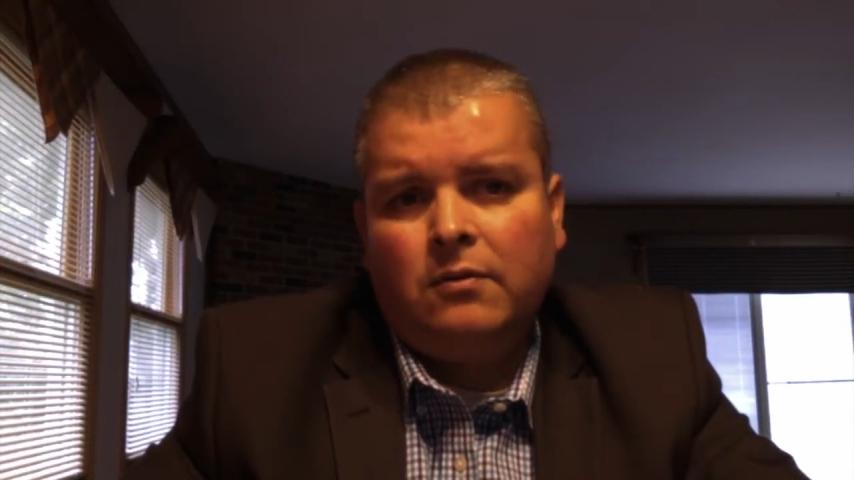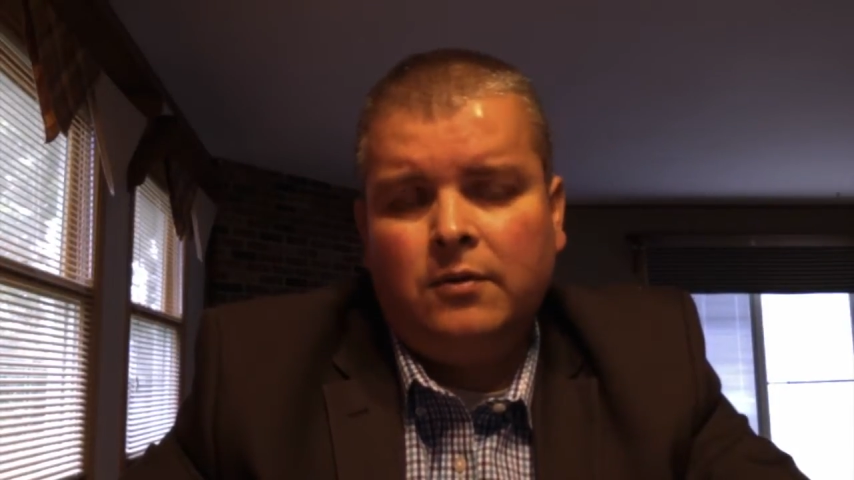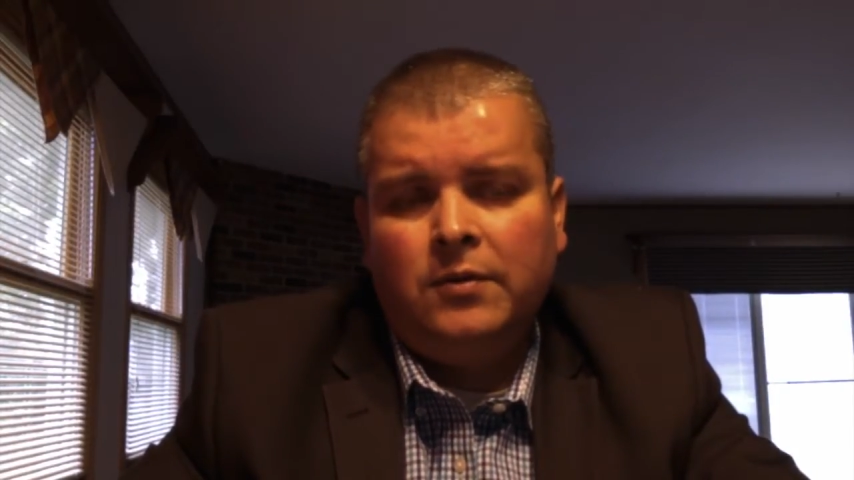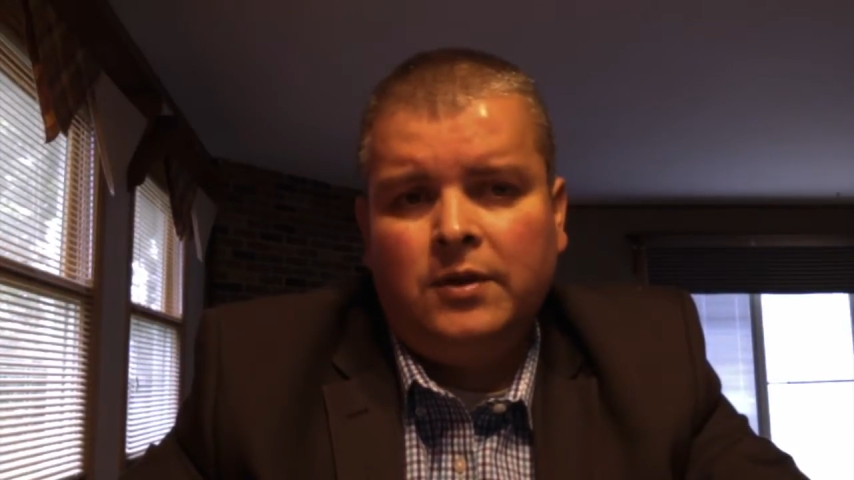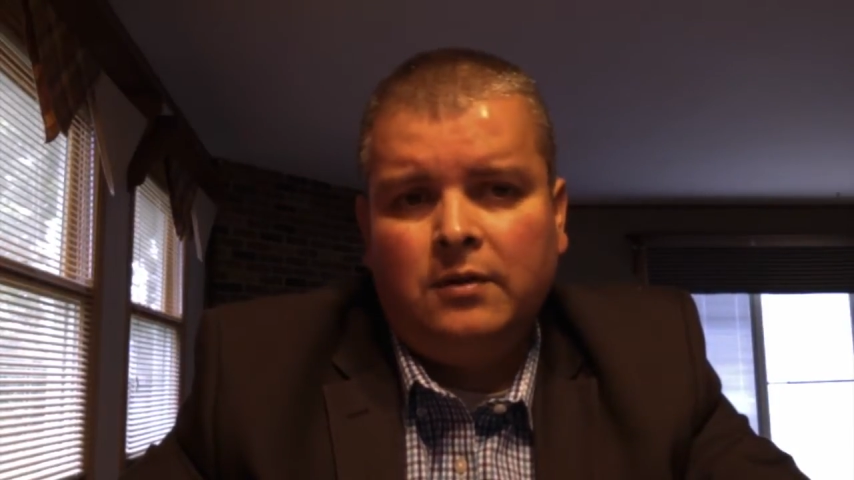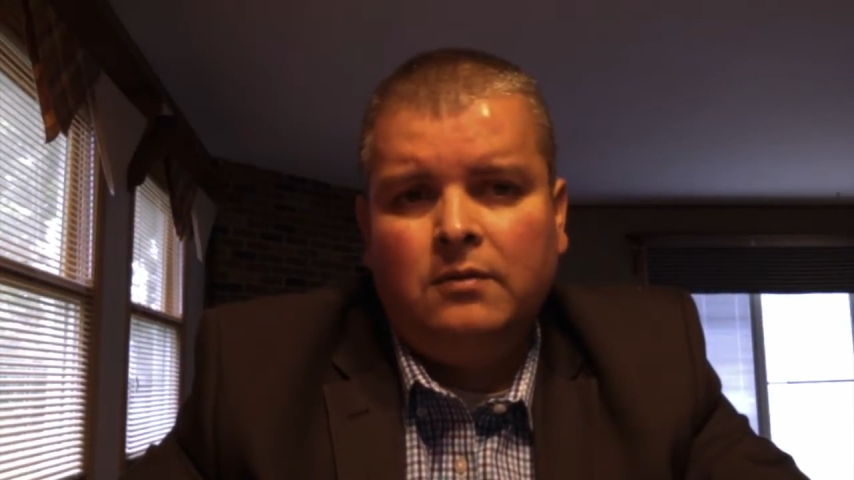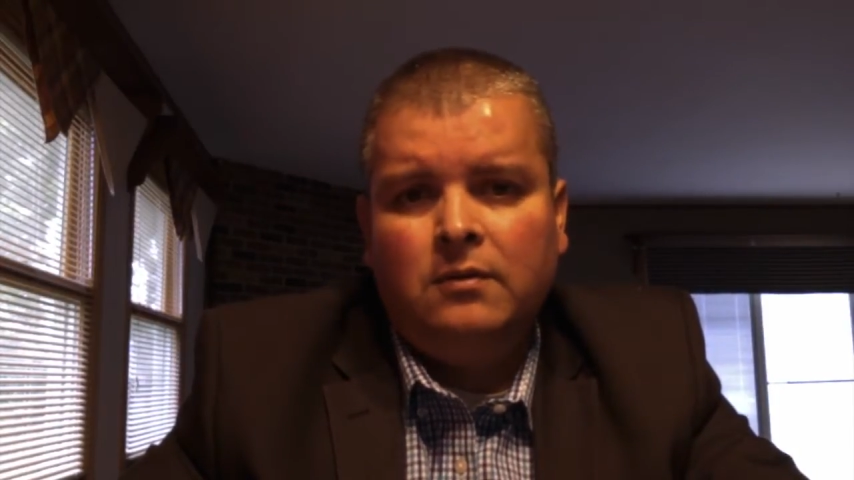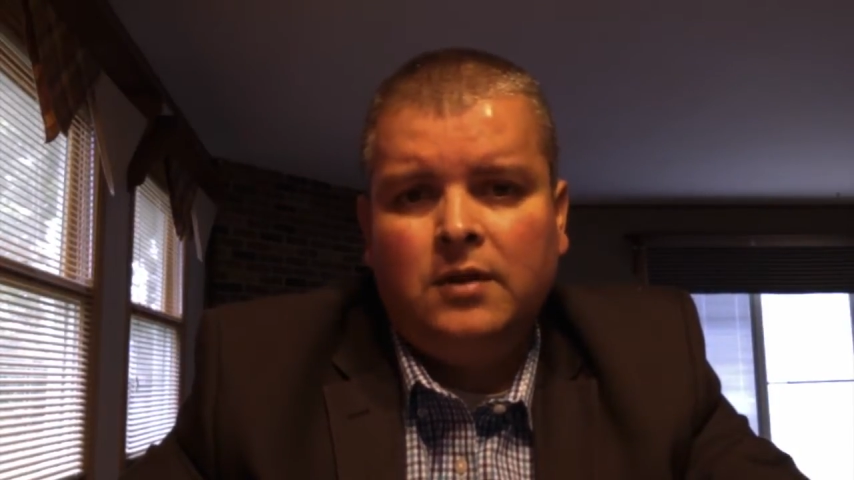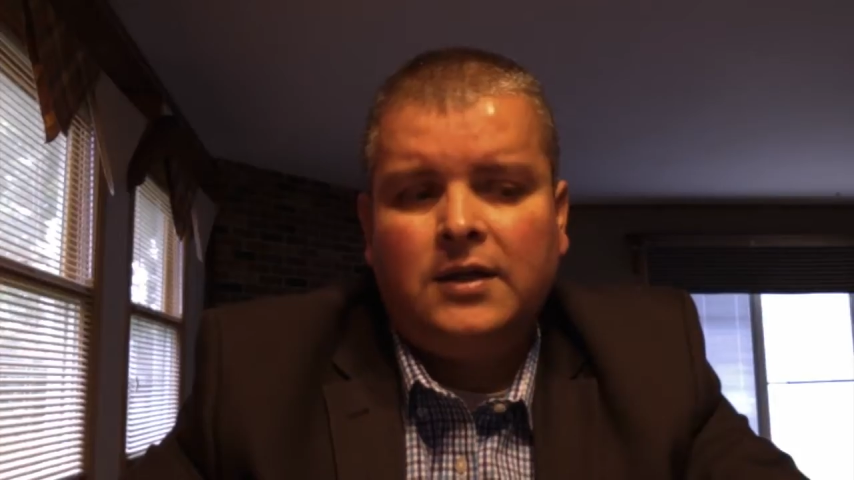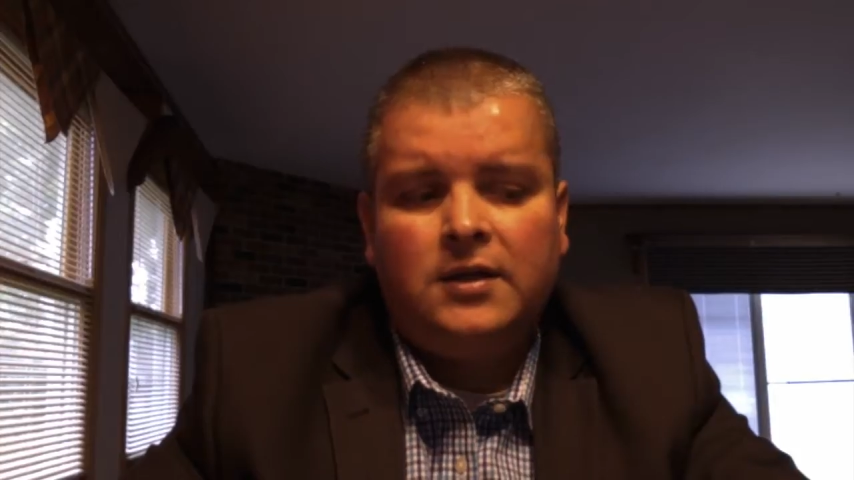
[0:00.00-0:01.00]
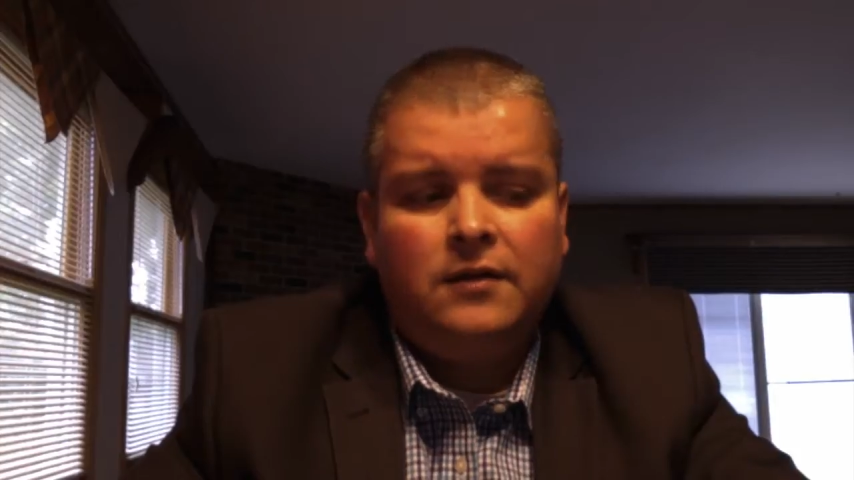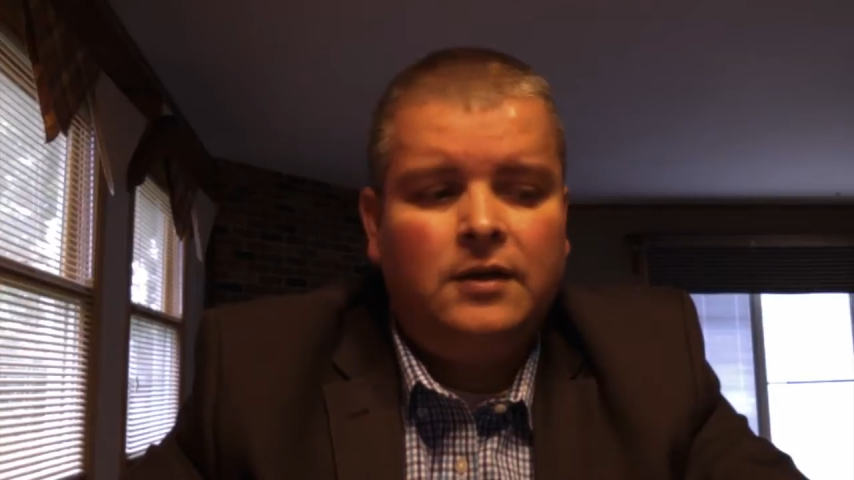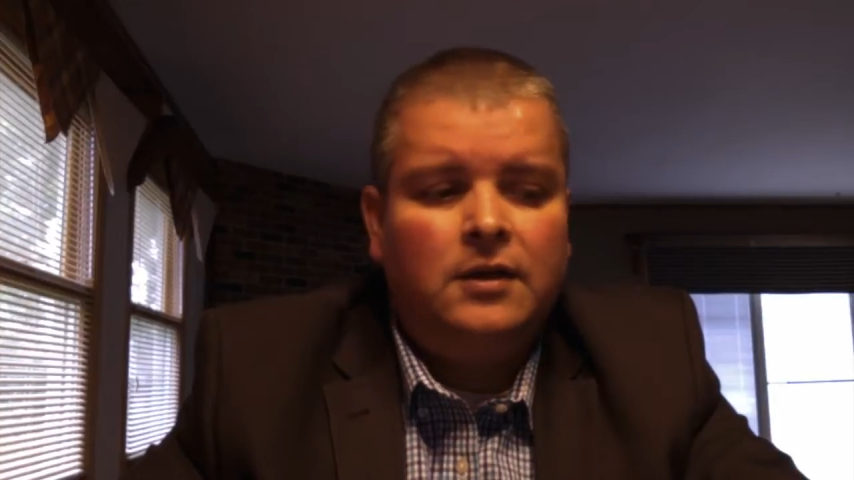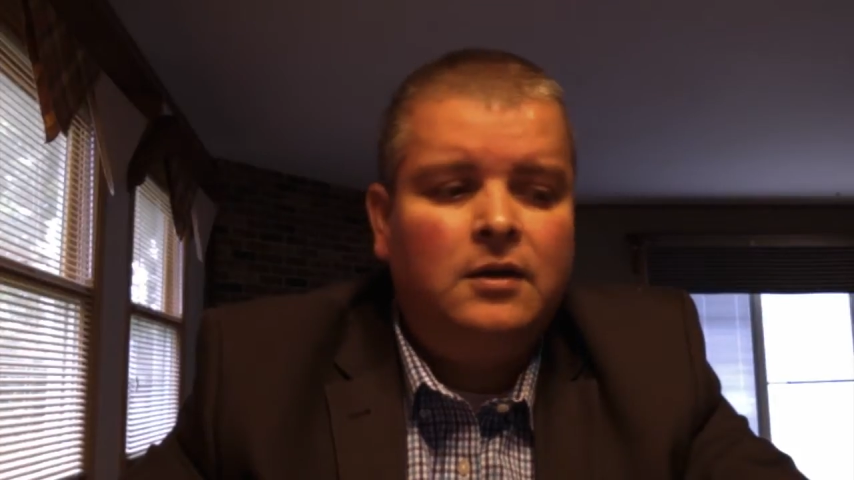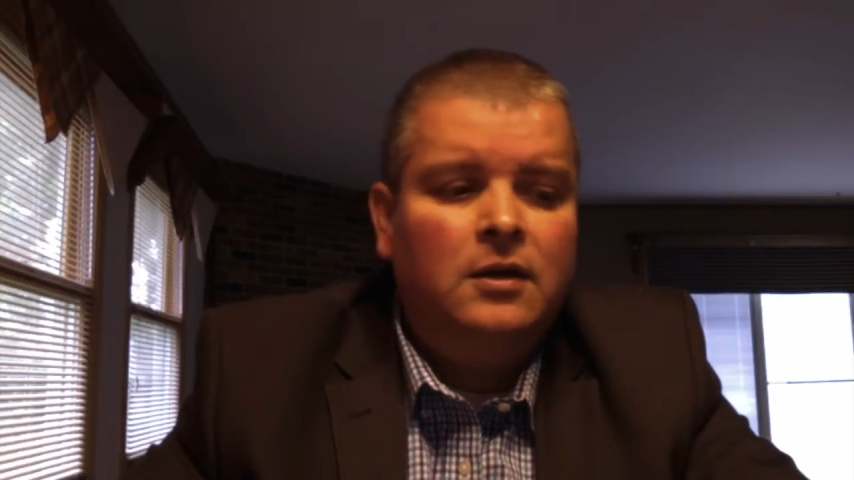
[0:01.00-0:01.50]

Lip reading: criminal activity.